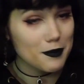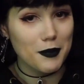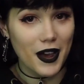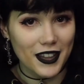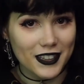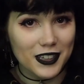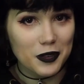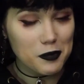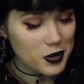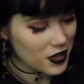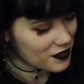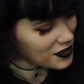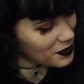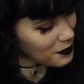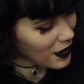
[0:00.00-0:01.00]
My Little Book
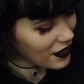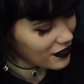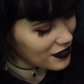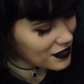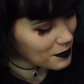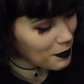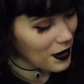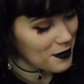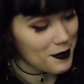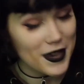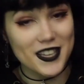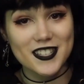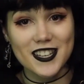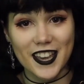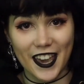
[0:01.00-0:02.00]
of Spells by
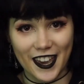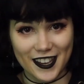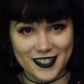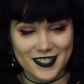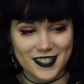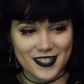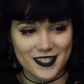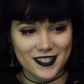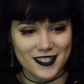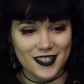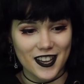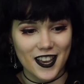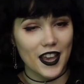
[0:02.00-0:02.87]
Basic Hexes,